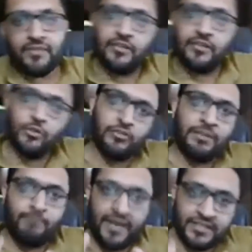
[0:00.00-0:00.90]
You see
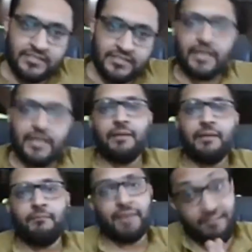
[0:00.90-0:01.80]
patterns,
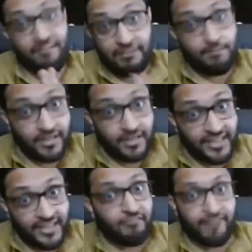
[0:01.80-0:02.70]
but every pattern
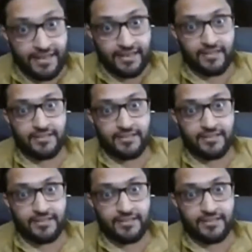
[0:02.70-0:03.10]
can fail.